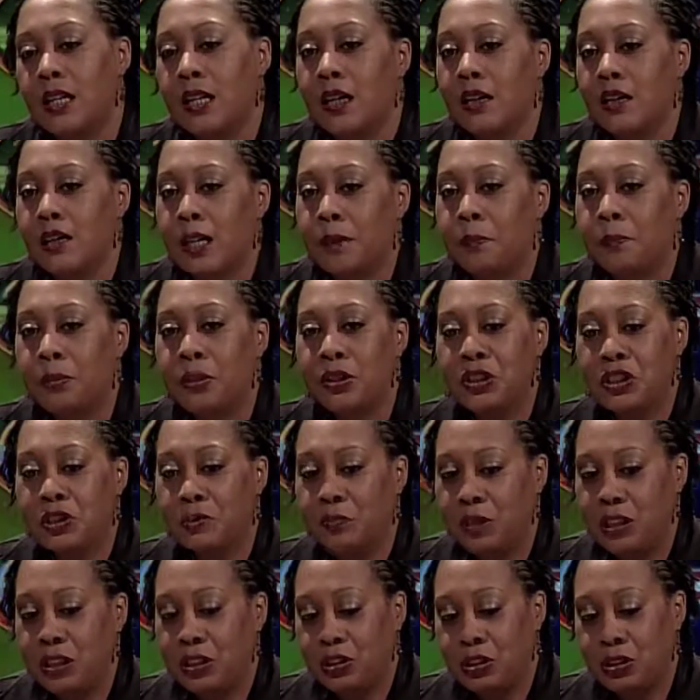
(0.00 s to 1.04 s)
They pushed
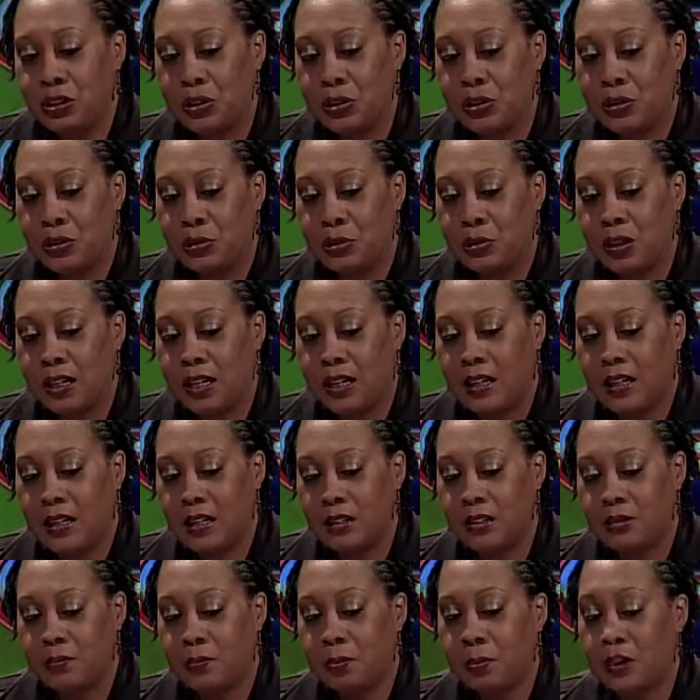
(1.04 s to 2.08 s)
me to
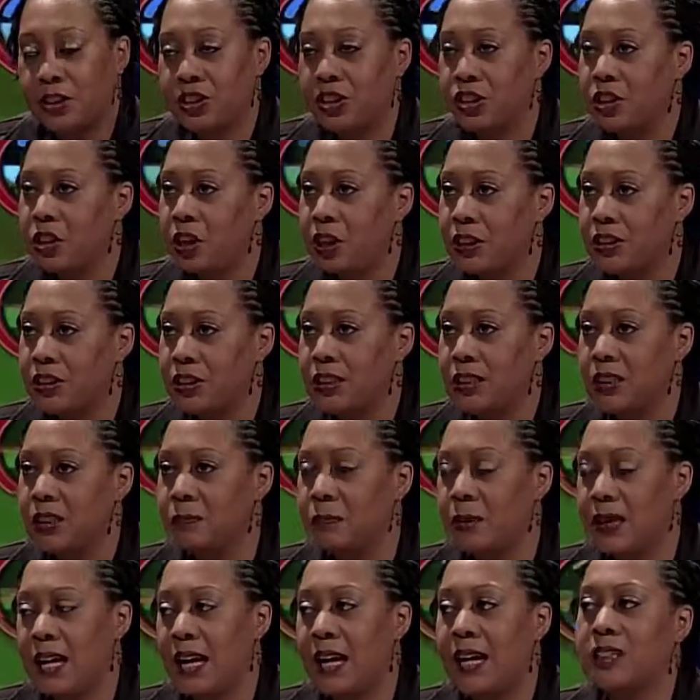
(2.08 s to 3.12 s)
press charges,
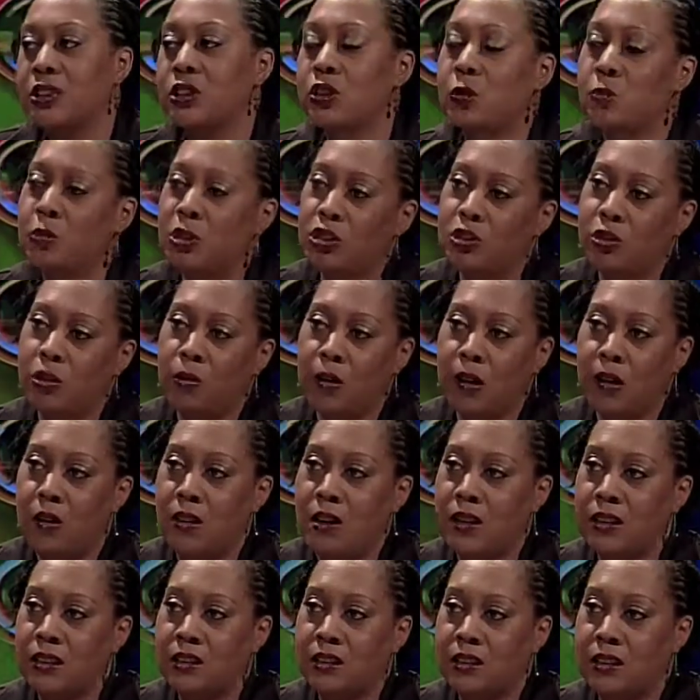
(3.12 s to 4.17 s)
but I had so much going
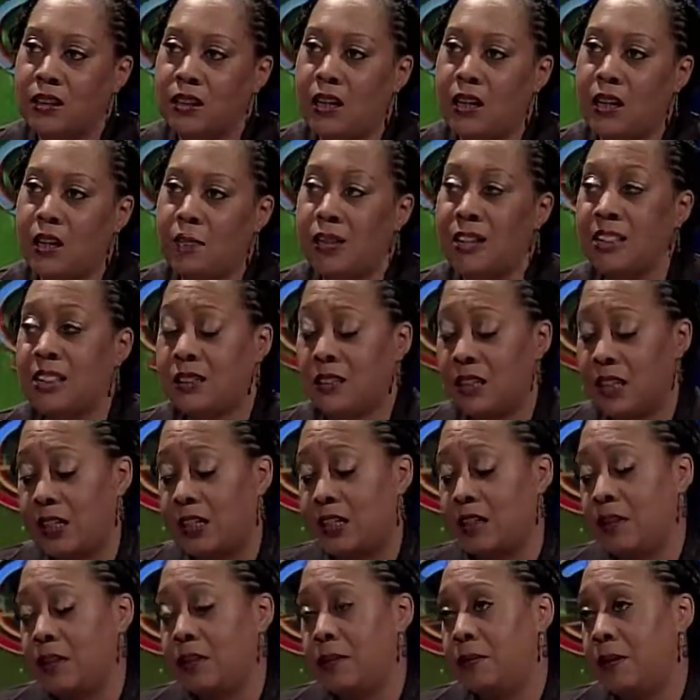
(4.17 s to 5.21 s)
on at the time. I still had
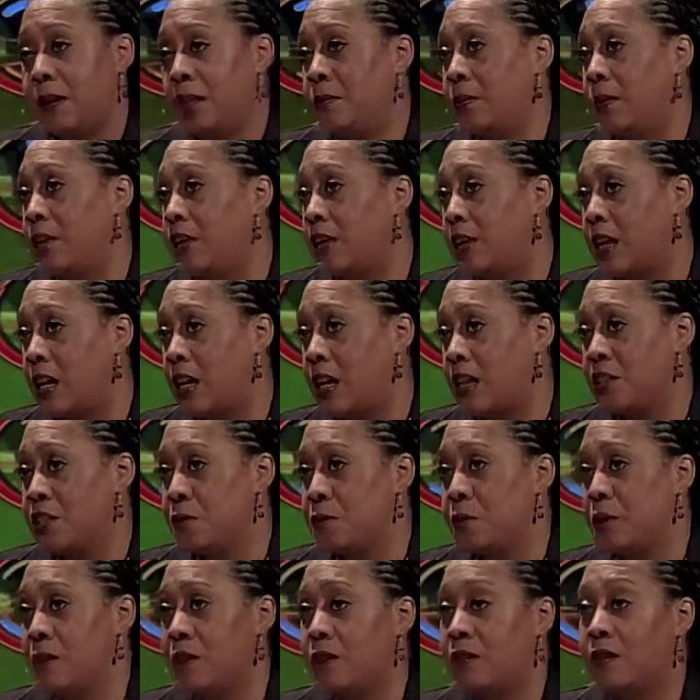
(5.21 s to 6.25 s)
another baby in the
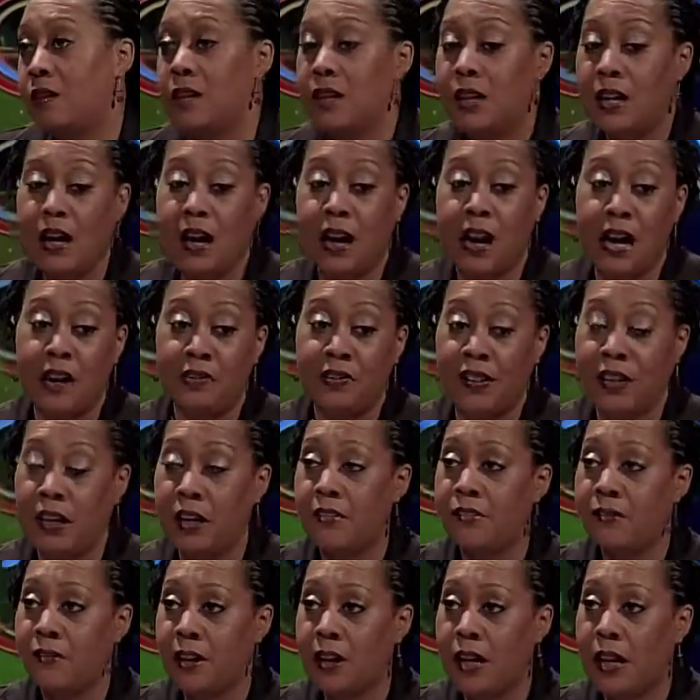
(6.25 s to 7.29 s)
hospital. I have an
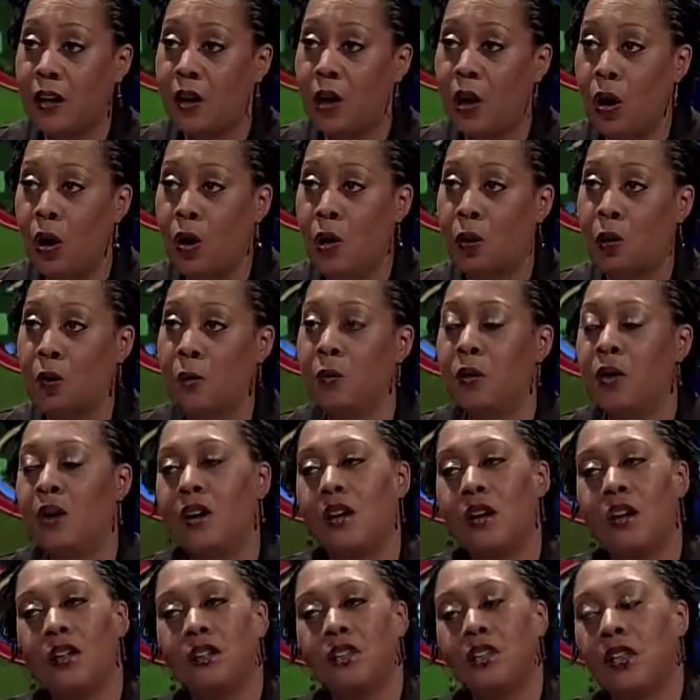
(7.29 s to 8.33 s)
infant at home.
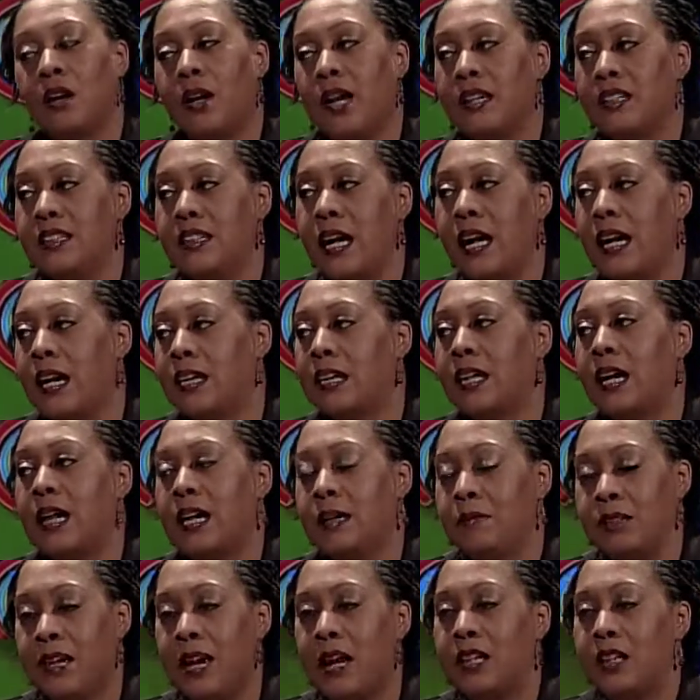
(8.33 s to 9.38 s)
So
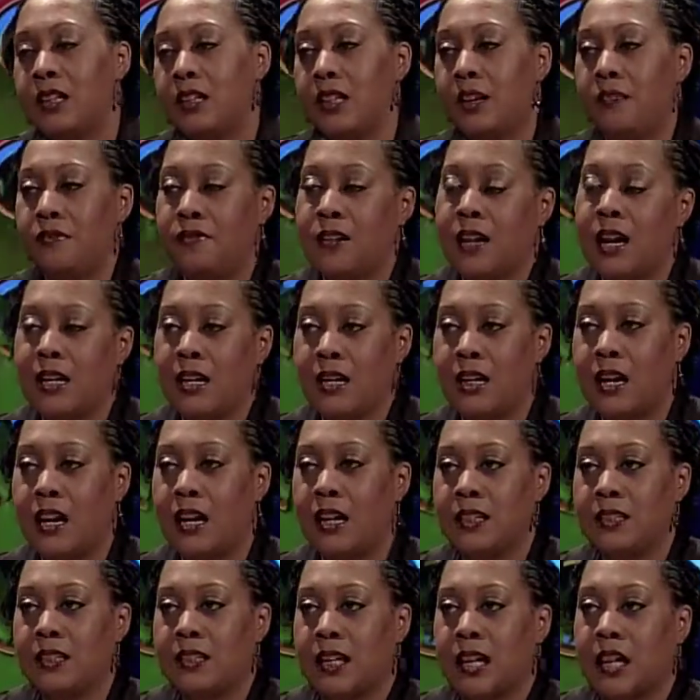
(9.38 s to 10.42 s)
I kind of left that in
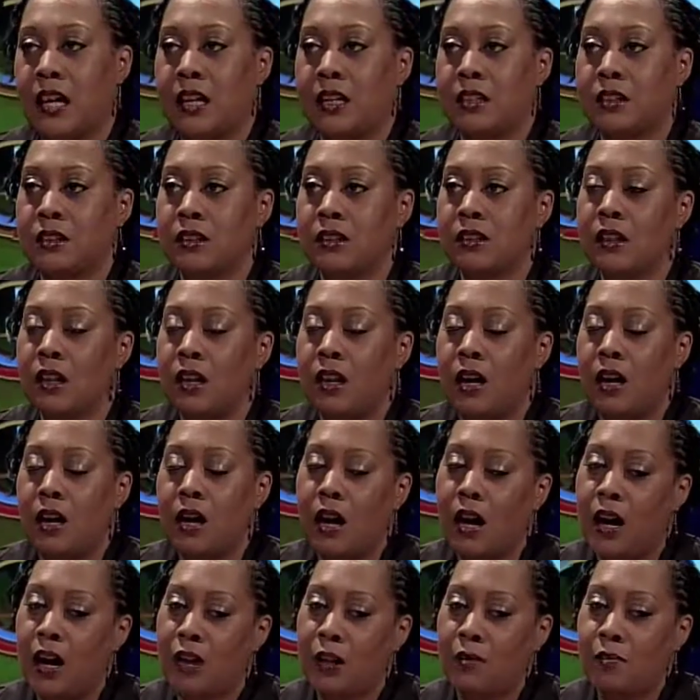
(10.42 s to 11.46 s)
God's hands
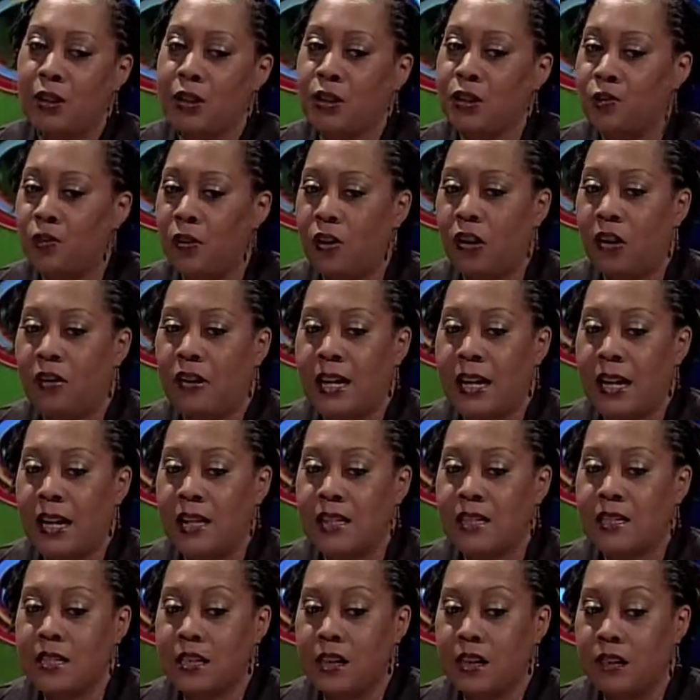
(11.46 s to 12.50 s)
as far
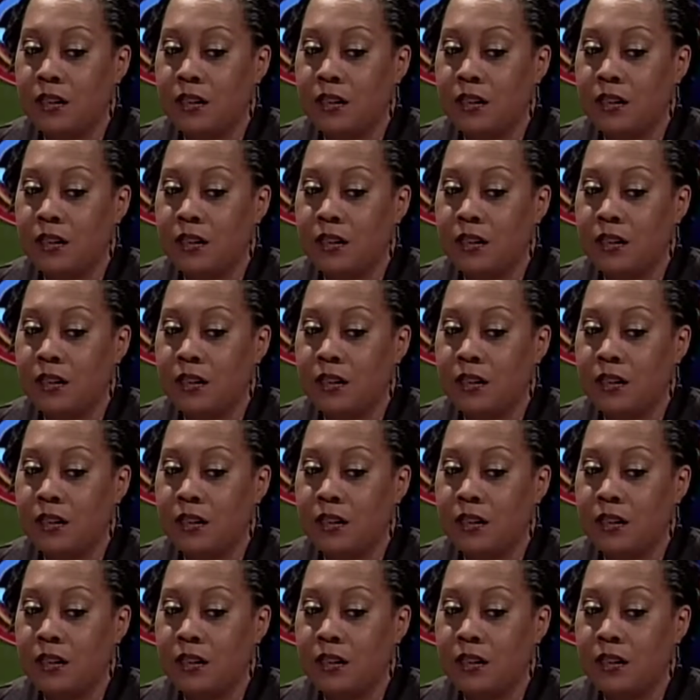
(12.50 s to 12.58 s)
as